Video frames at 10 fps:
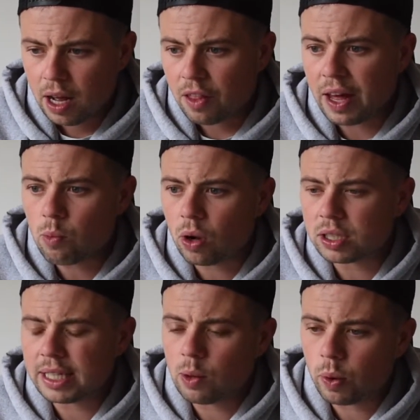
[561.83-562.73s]
Then
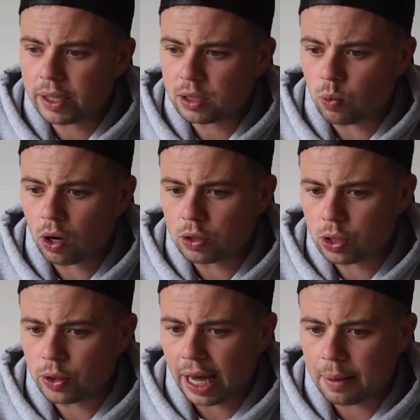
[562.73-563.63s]
once he wins 1 or
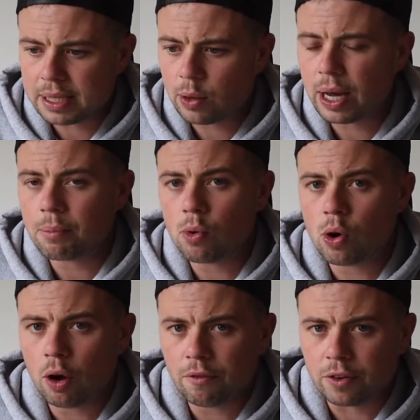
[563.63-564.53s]
2 games, he'll get more
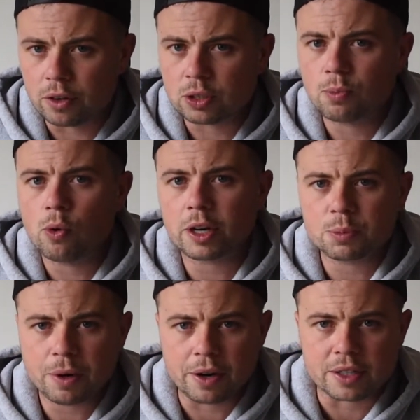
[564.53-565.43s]
confidence, more
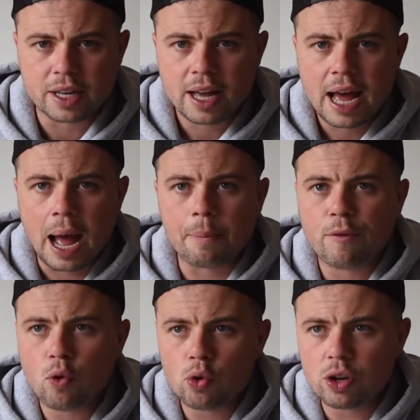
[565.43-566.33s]
experience. And
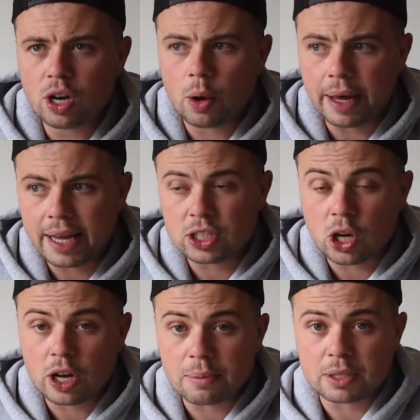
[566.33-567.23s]
before you know it, he's
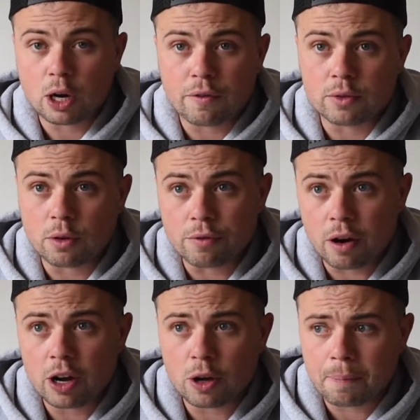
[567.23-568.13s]
turned himself into a
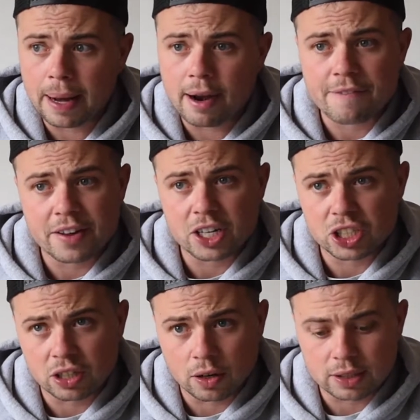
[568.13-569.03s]
very good player at
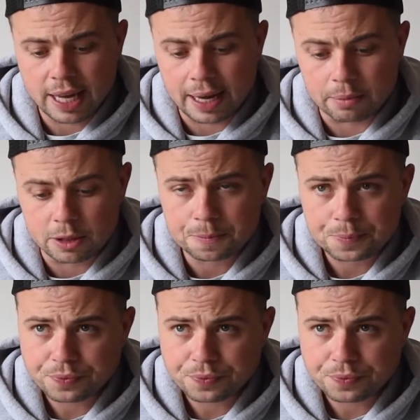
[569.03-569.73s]
finishing those games.